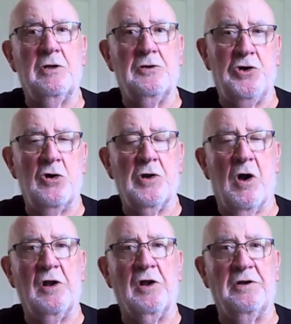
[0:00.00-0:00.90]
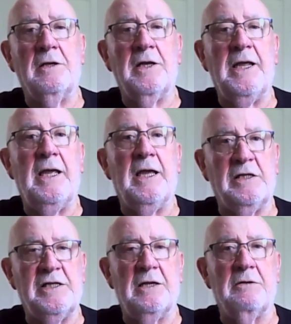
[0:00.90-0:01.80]
John Holland, and he had
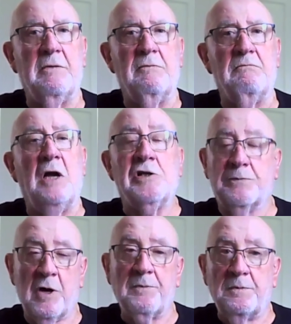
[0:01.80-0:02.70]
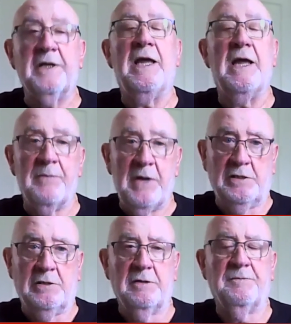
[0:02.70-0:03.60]
said, most probably MS.